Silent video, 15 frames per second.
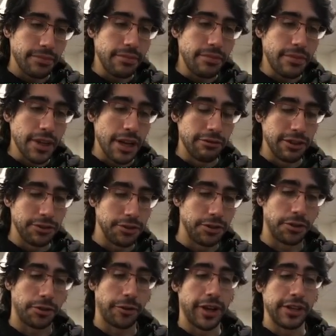I'm going to
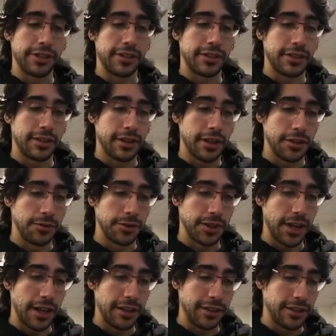create a new
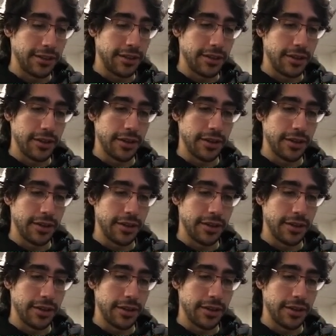skeleton